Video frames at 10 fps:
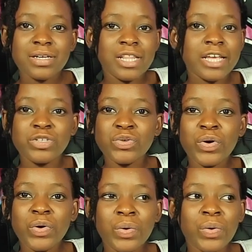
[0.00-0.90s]
there's
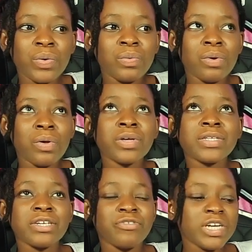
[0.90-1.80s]
no
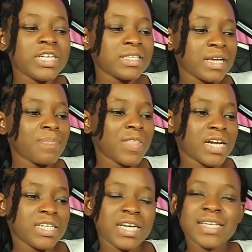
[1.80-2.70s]
loss in reading something
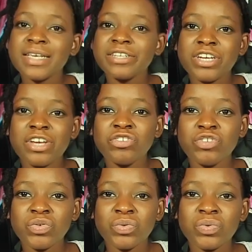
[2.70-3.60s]
and it doesn't change
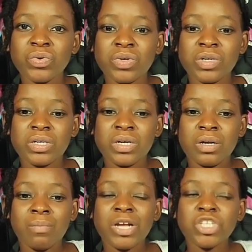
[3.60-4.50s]
you
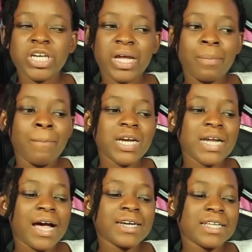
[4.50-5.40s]
but you get a
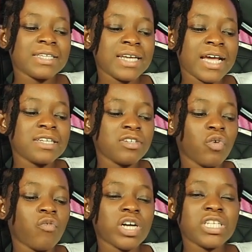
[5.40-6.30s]
better understanding
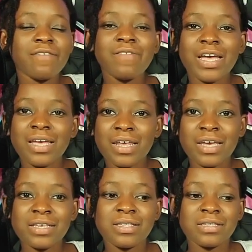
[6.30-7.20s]
of whatever it
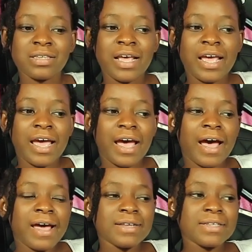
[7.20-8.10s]
is
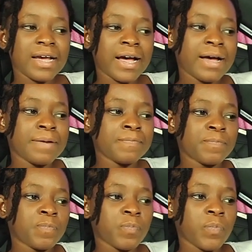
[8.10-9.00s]
and um